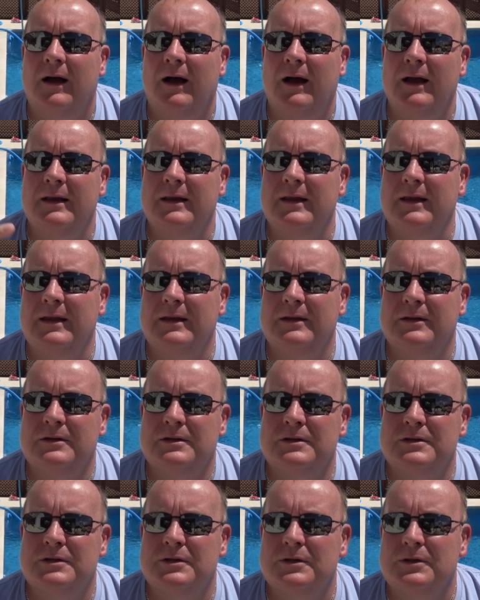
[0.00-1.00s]
I
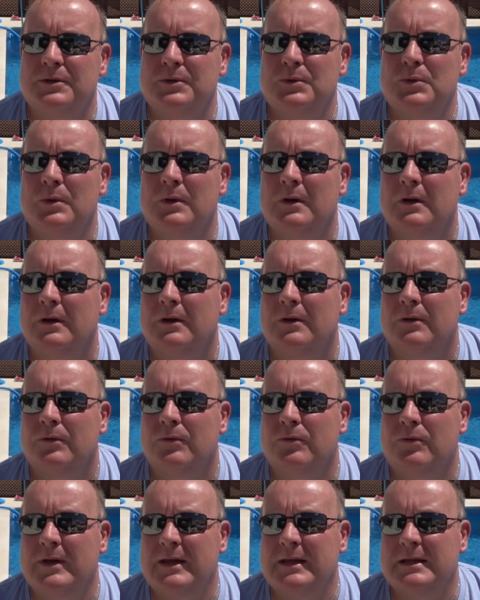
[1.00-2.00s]
needed to
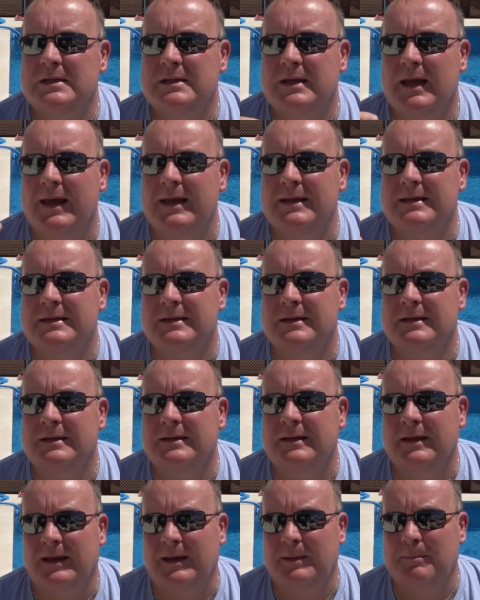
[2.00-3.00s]
reset
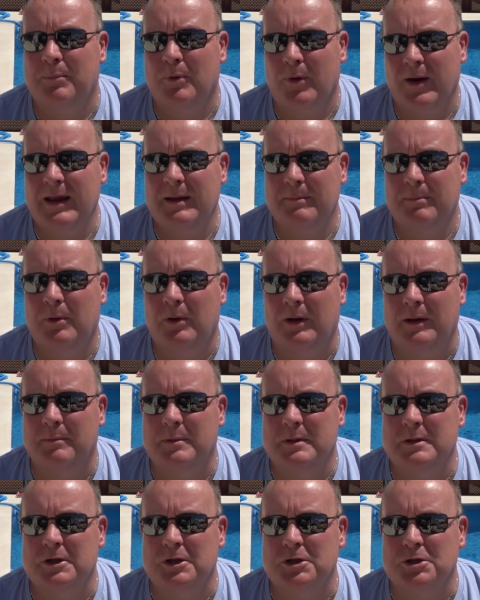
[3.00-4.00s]
the brake pulley
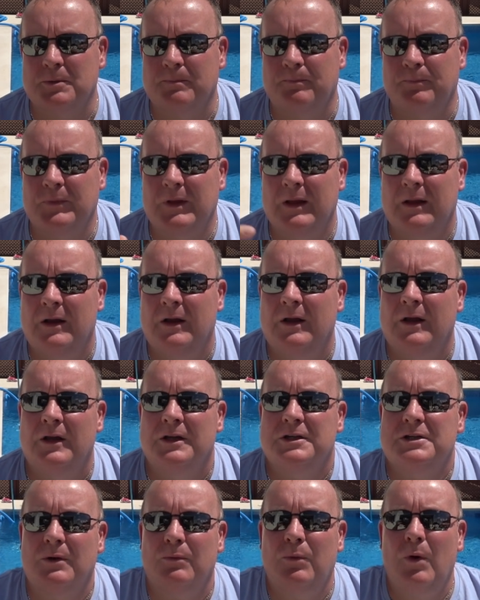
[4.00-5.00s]
position.
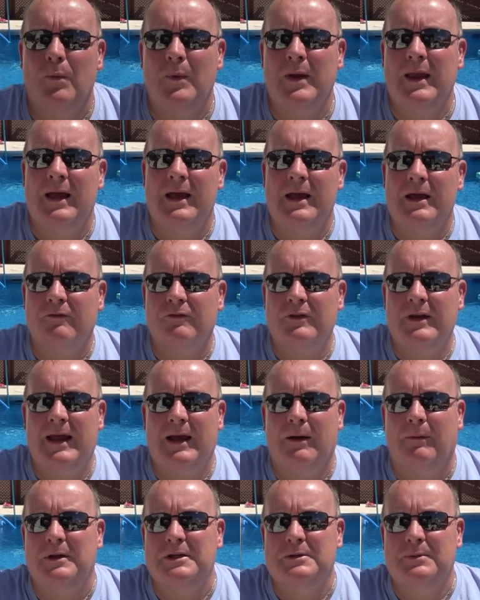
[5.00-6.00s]
So what we have
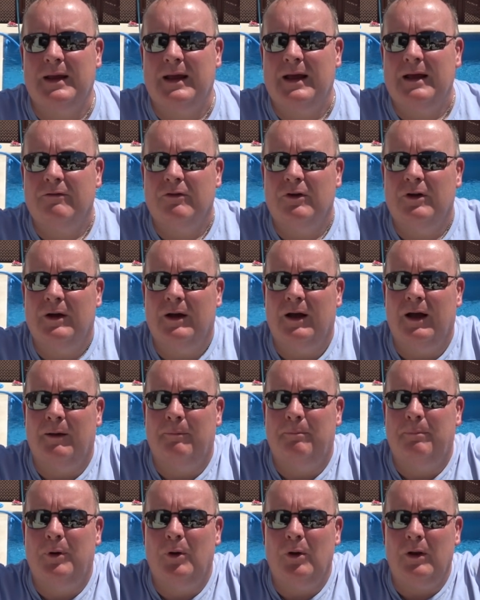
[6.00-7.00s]
now is we have
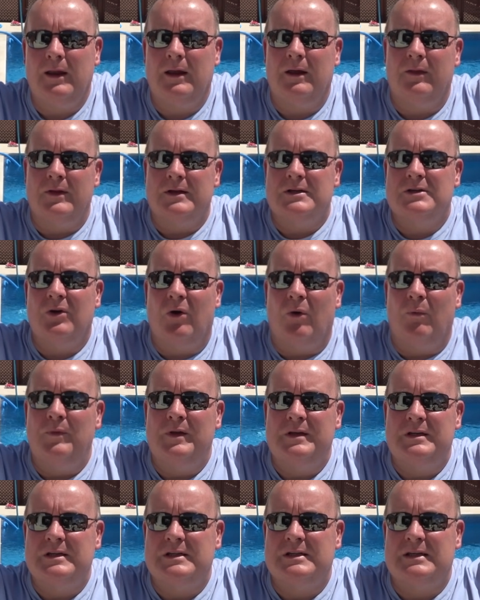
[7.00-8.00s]
a pulley at the top.
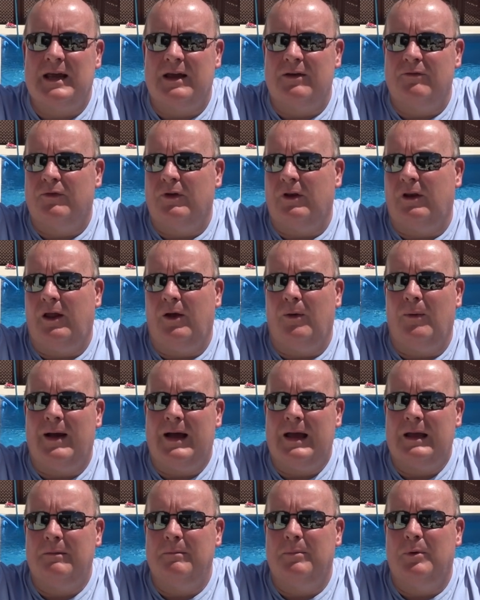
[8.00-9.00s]
This is set for low
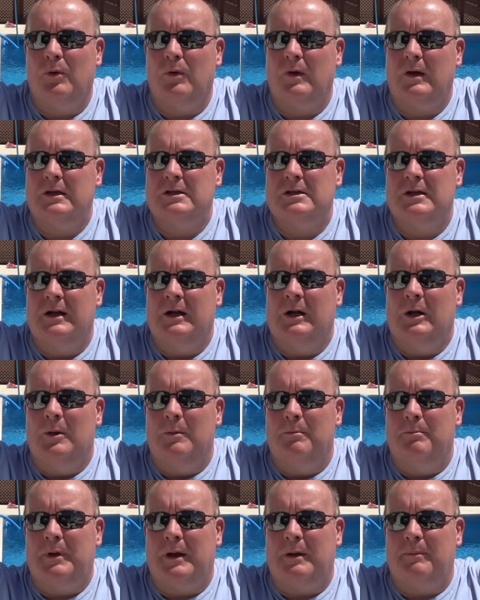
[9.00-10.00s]
hang point,
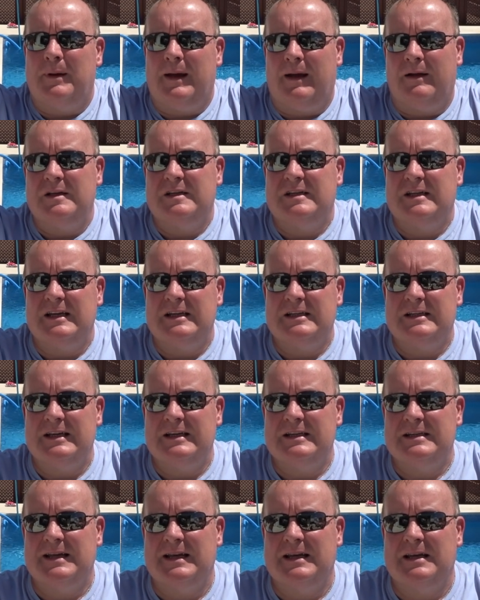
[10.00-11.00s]
but about
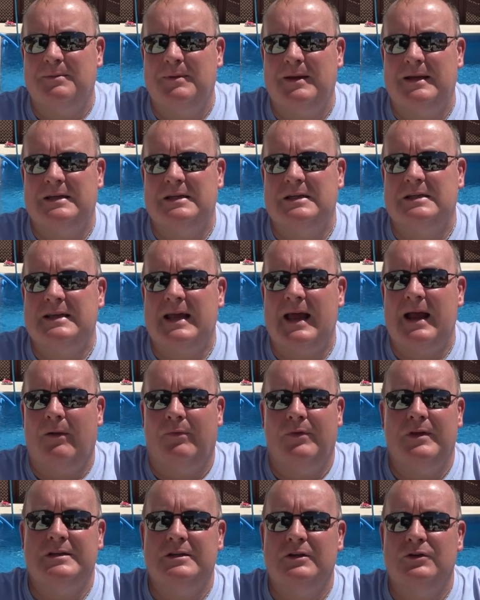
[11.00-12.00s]
16 centimeters
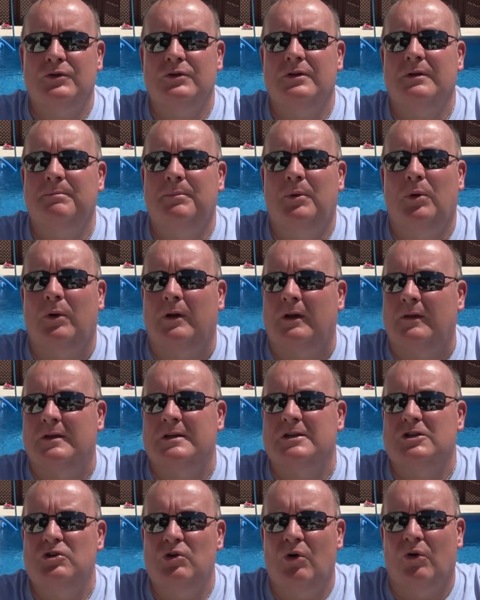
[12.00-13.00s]
down there's another pulley
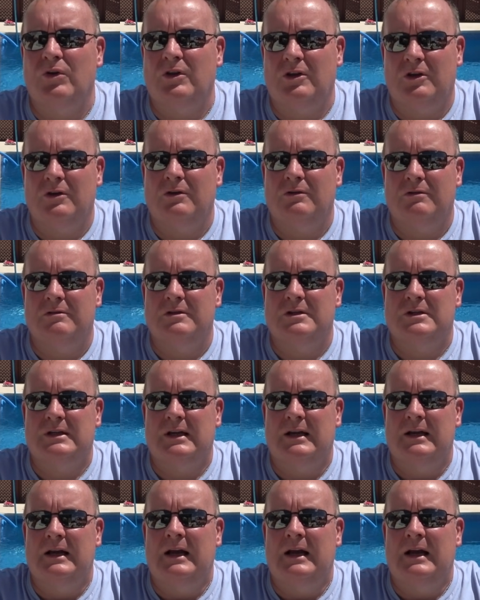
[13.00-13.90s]
that's not used,